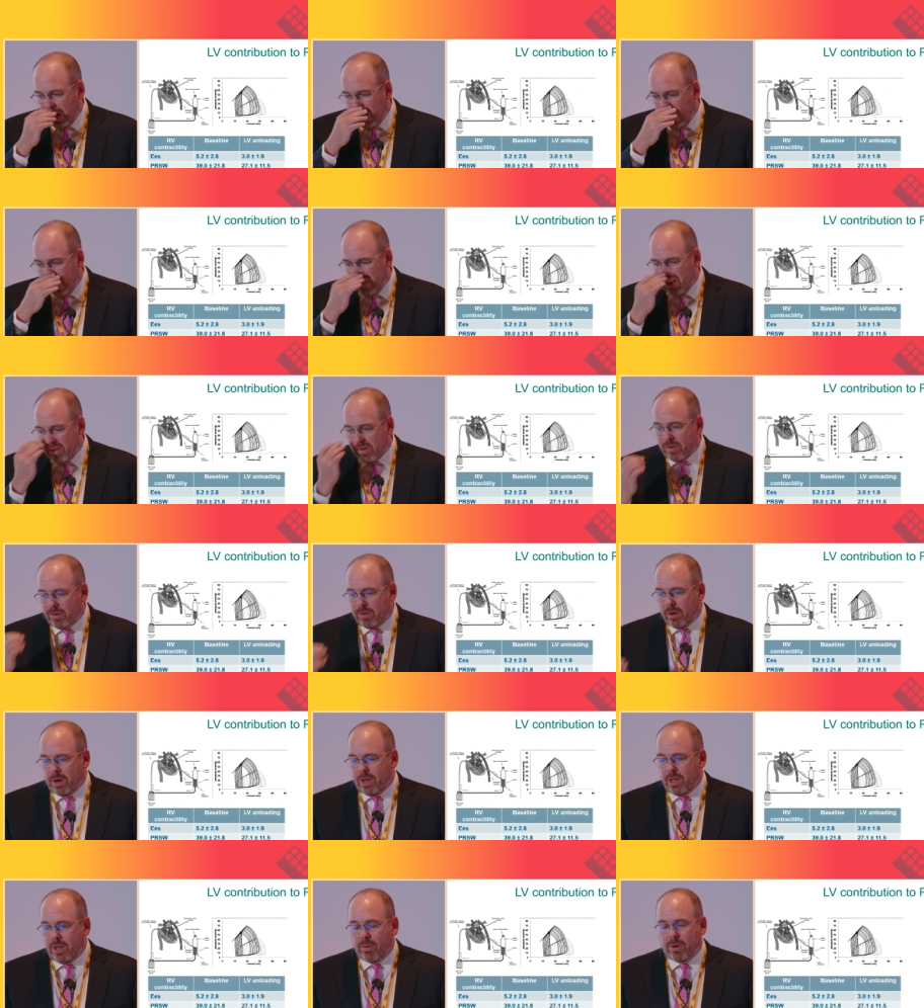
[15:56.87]
In this
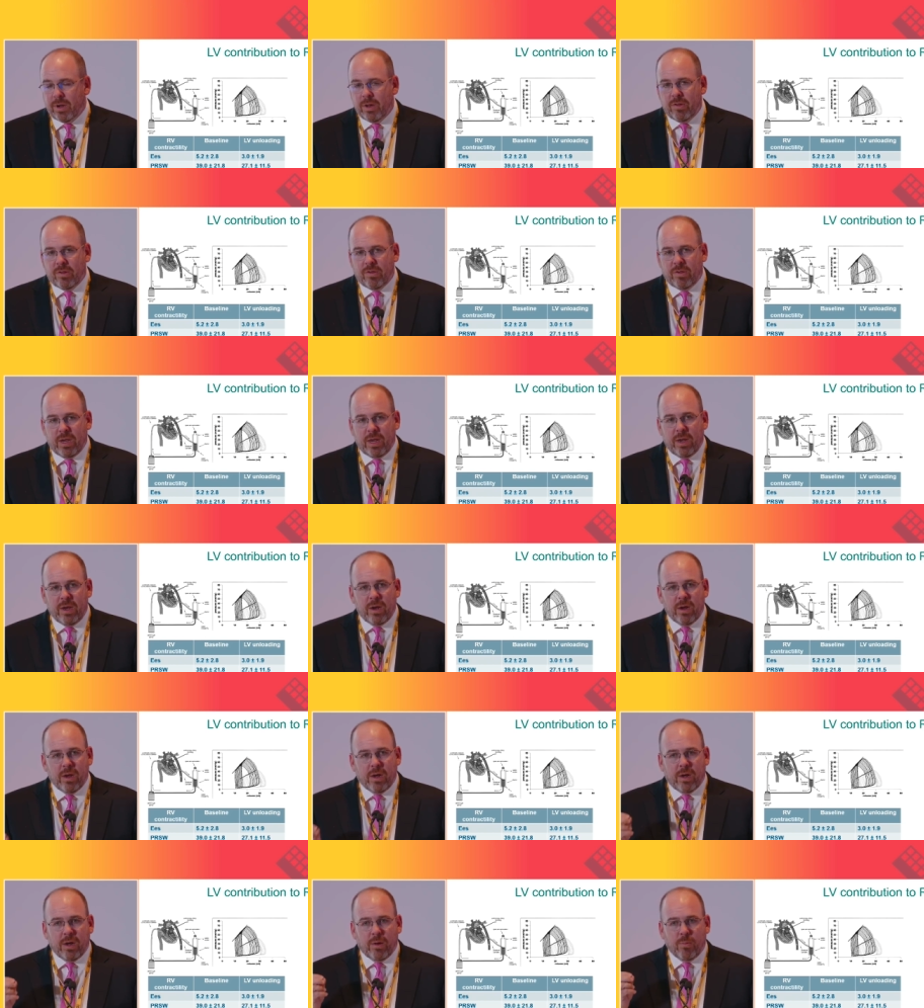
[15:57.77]
study, you can
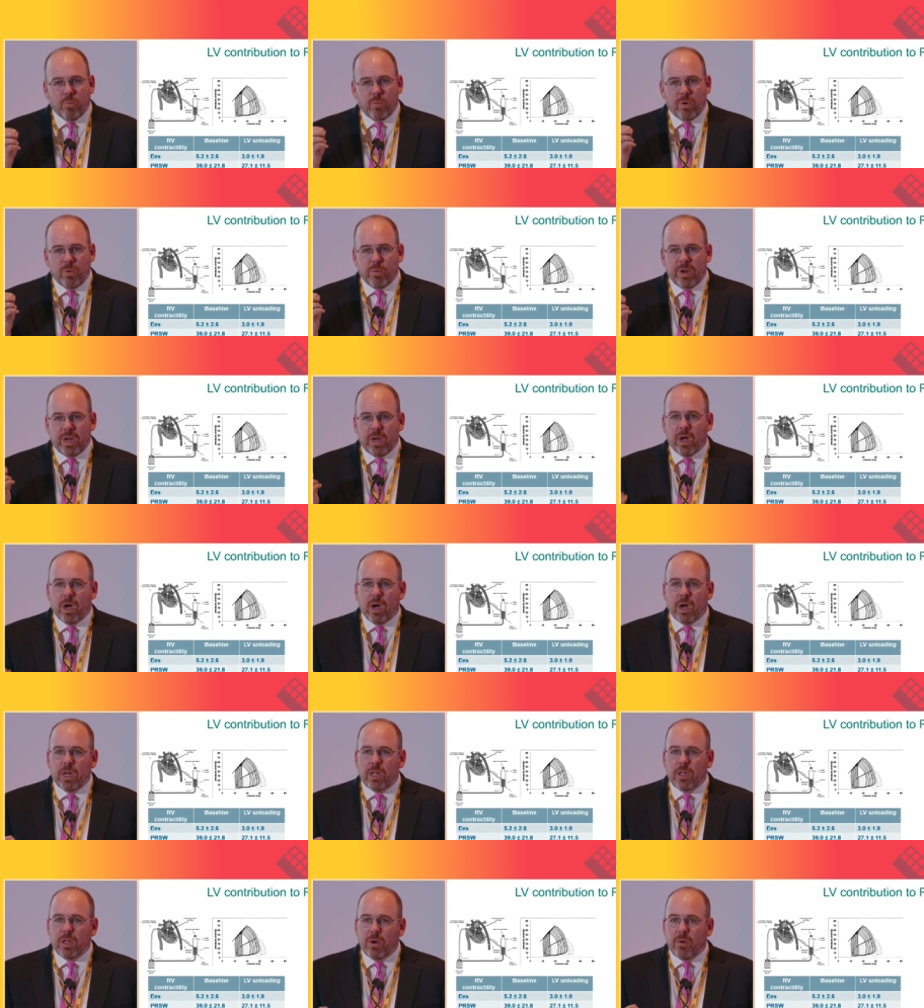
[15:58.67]
see uh, when we
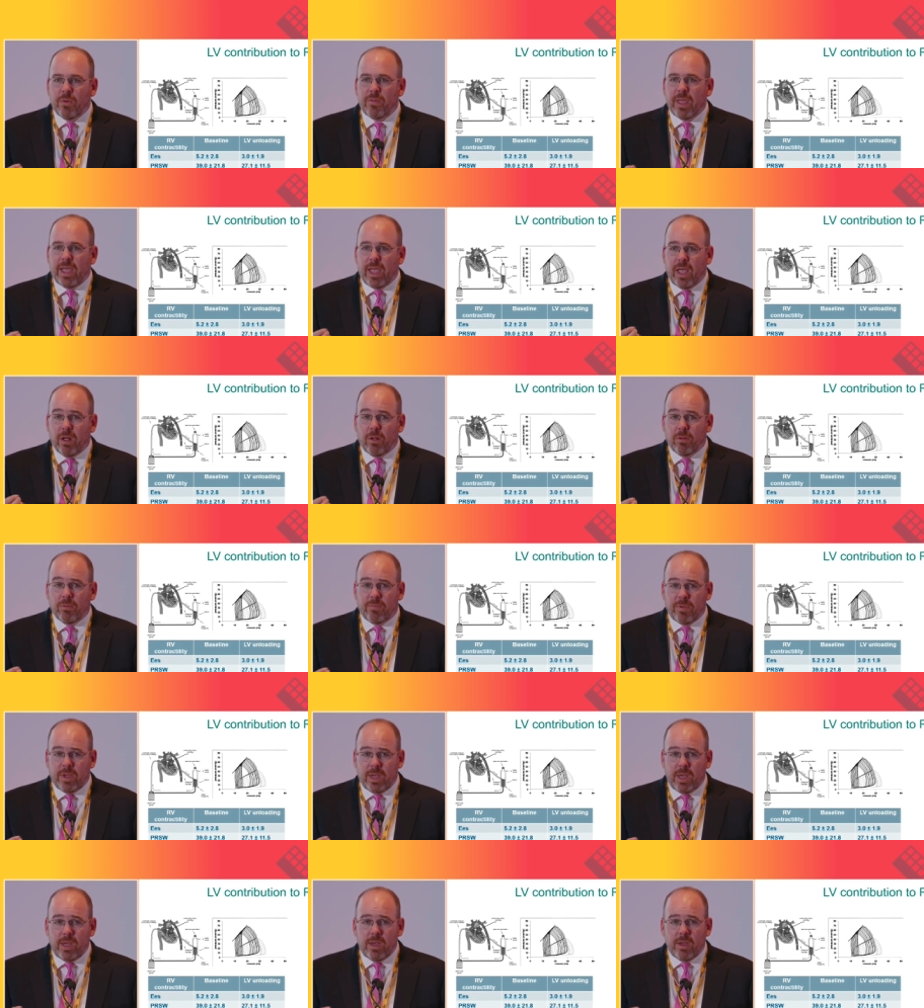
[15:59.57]
unload the
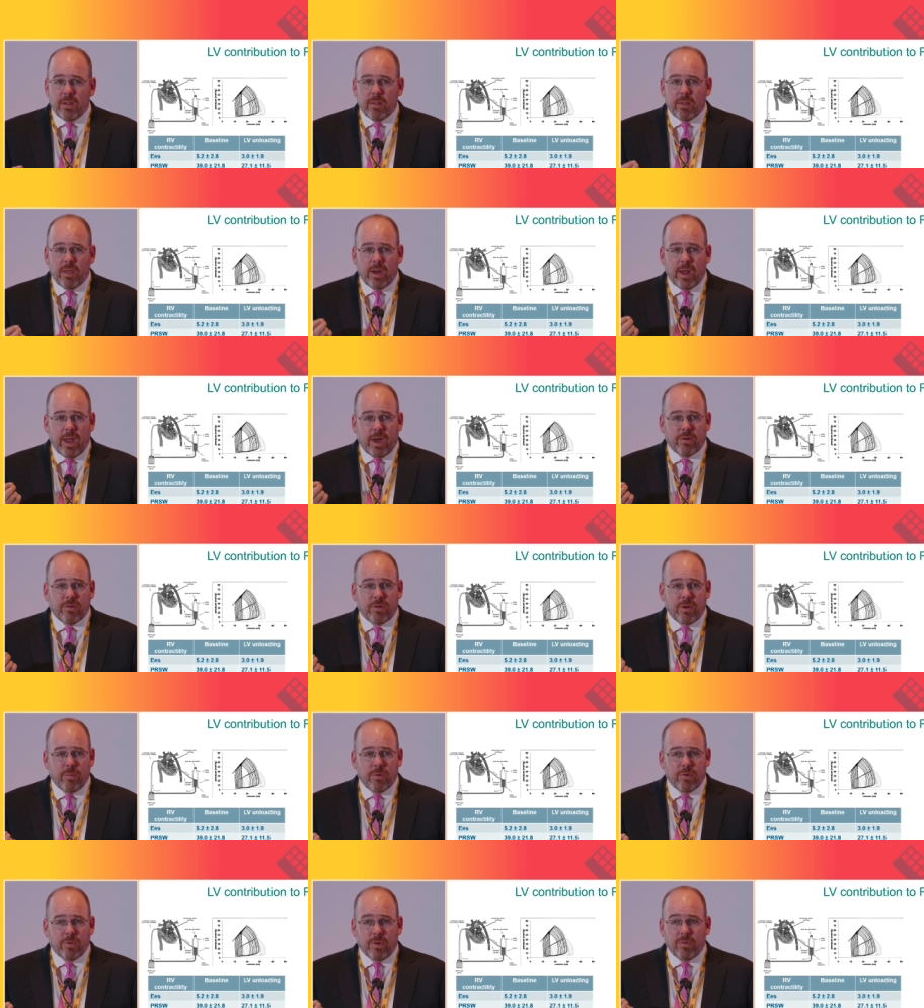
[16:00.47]
LV, it
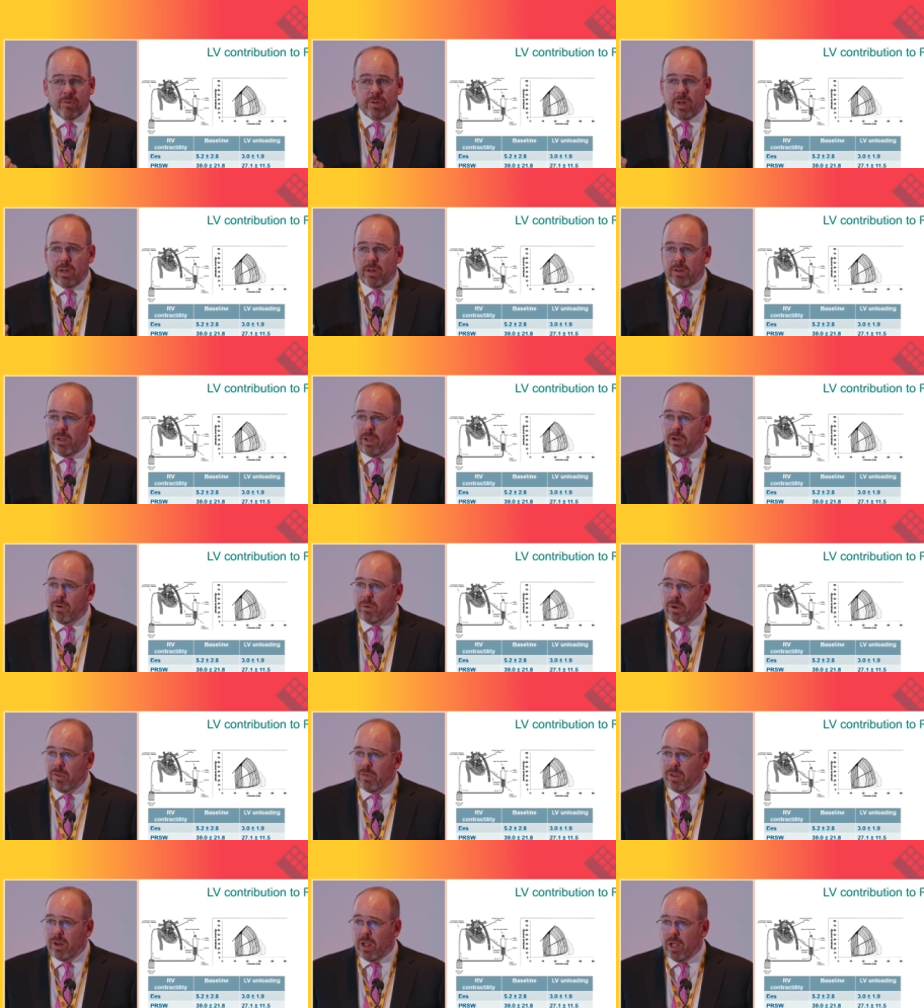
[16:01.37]
actually results in a
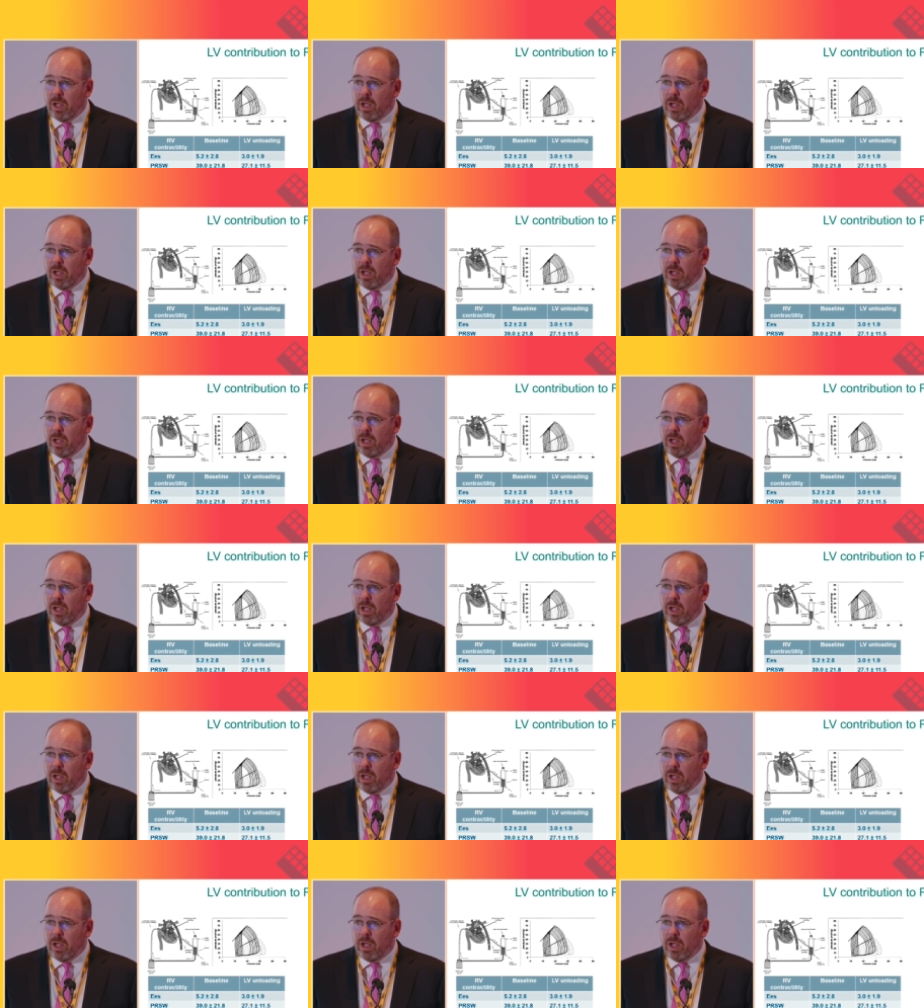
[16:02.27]
decrease in